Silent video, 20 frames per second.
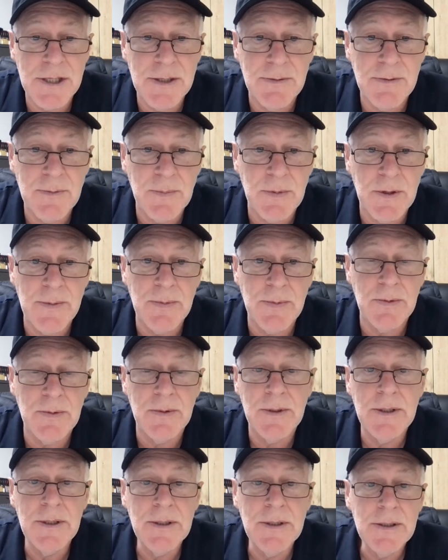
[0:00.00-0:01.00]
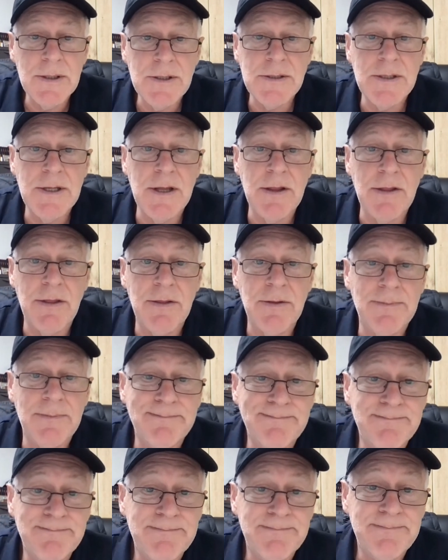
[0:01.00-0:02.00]
with people is death.
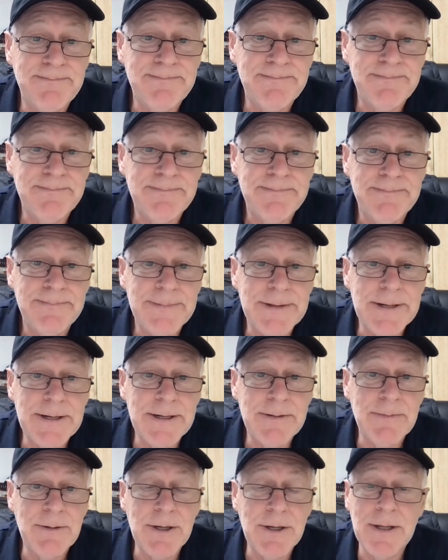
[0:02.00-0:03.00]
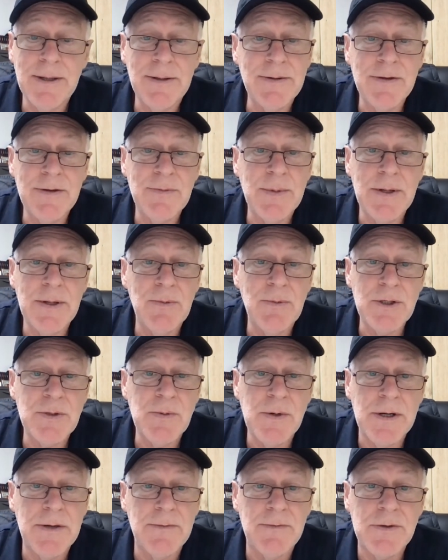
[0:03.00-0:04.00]
You know, it doesn't matter which
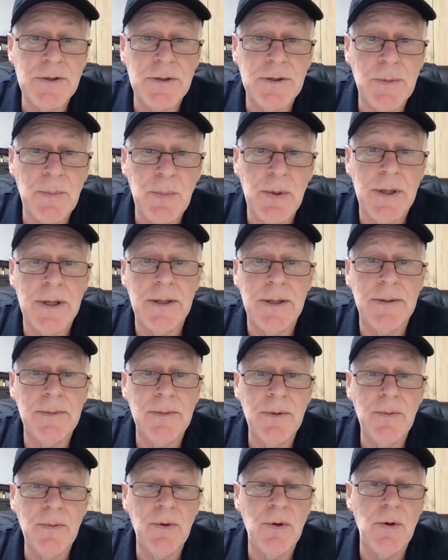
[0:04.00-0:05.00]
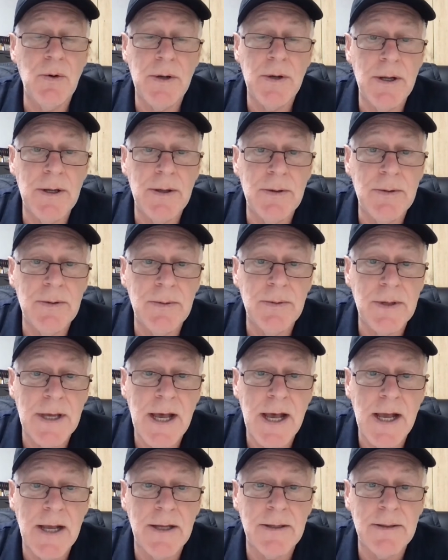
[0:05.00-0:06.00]
one of us on the planet, we're all going to
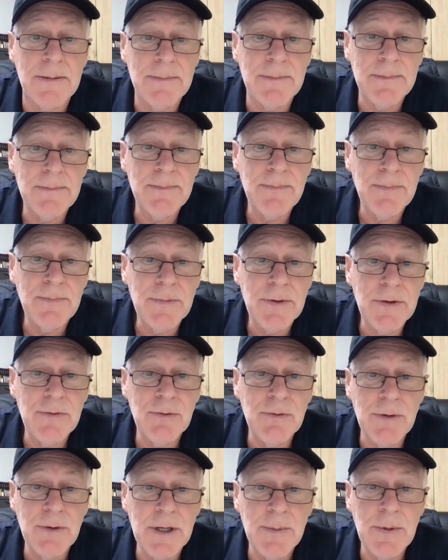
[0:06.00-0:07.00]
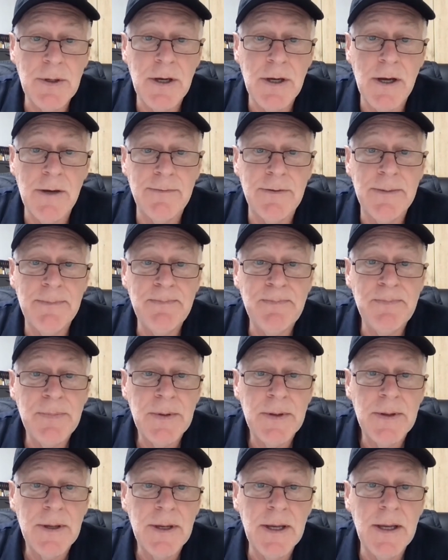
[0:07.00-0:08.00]
cark it. It's all going to be over.
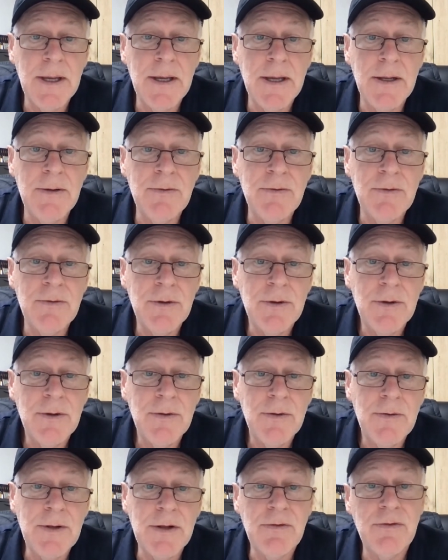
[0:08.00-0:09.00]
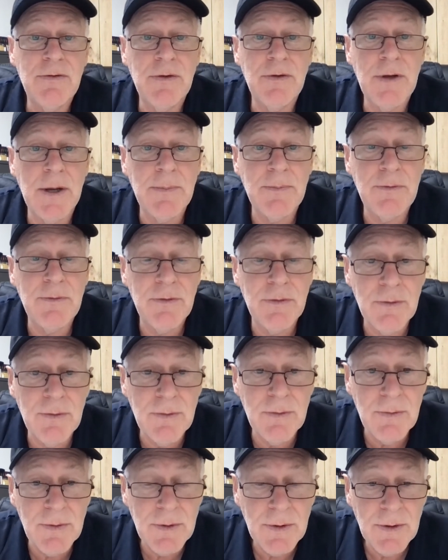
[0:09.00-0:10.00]
And that's up
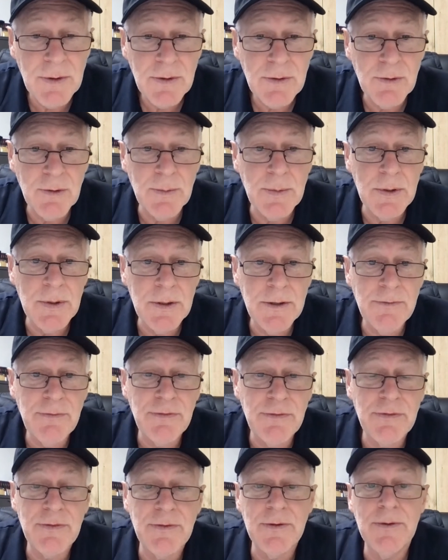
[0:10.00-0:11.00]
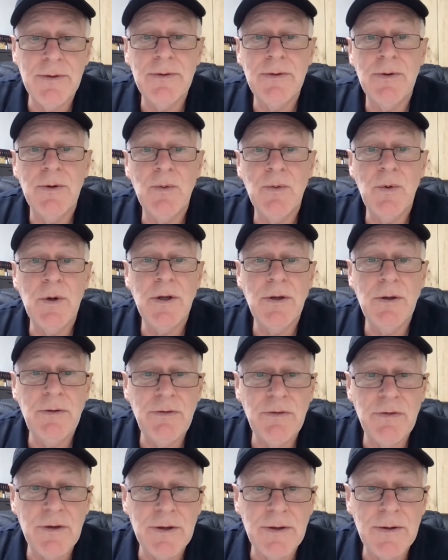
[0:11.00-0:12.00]
to your beliefs and where you
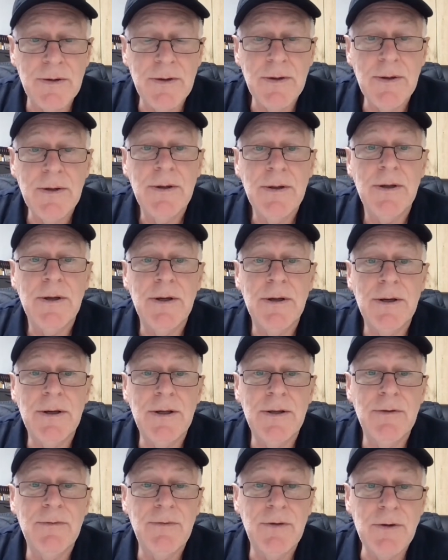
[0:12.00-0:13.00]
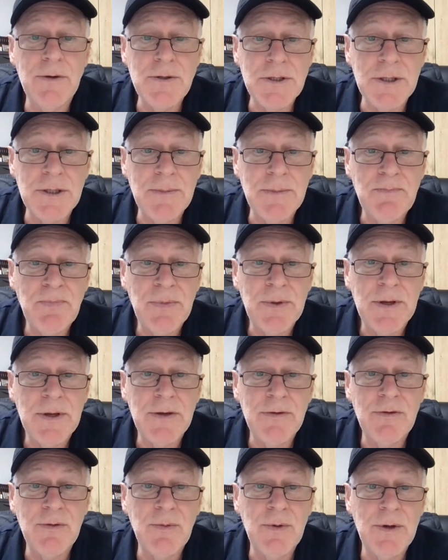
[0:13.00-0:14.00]
sit in the future
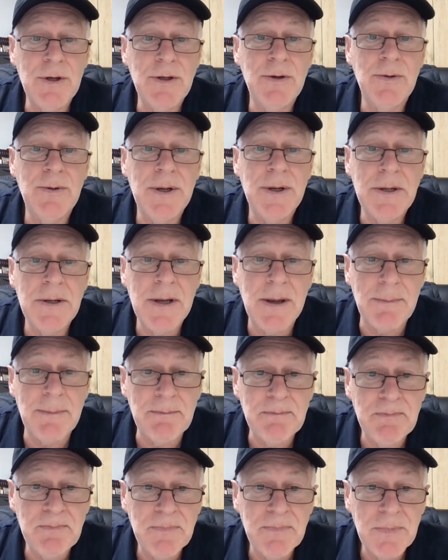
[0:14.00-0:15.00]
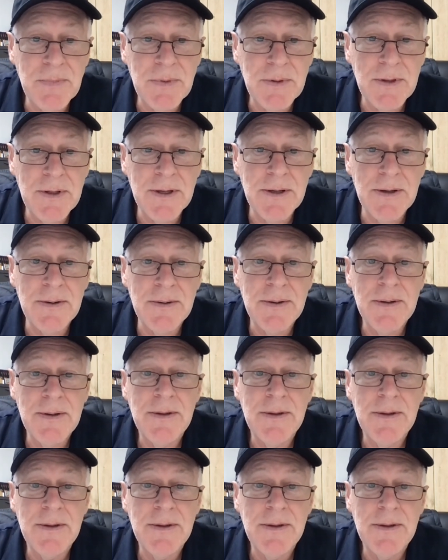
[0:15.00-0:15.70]
as to where you end up. Now,